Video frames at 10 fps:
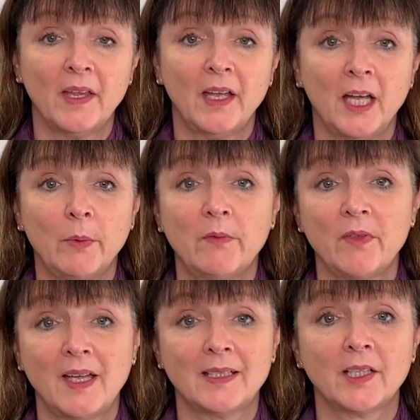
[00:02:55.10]

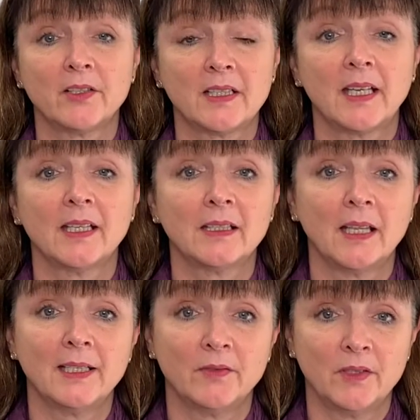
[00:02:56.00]
However, that's our second
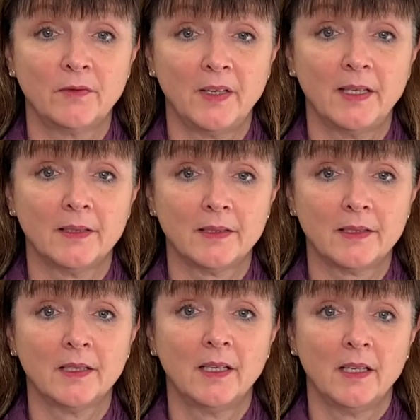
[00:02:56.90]
line of
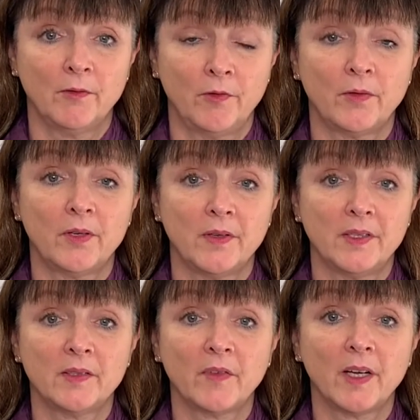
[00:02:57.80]
defence for
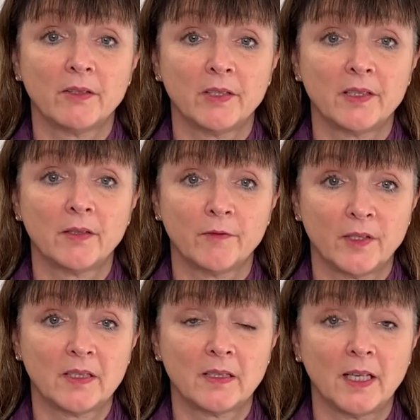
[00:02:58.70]
this virus. The
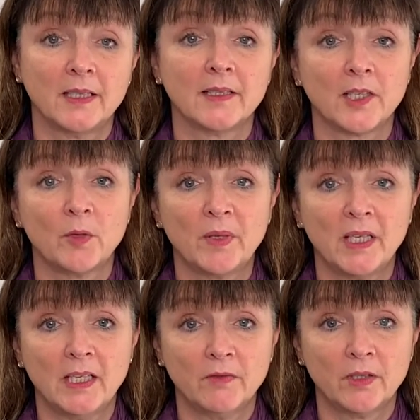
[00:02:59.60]
first line is our
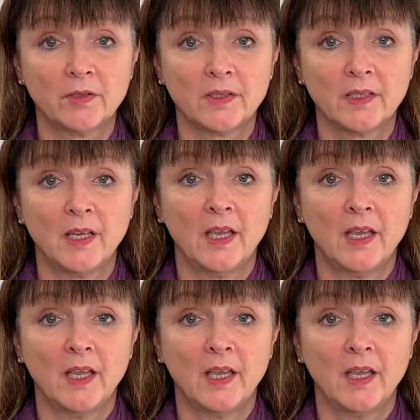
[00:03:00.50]
behaviours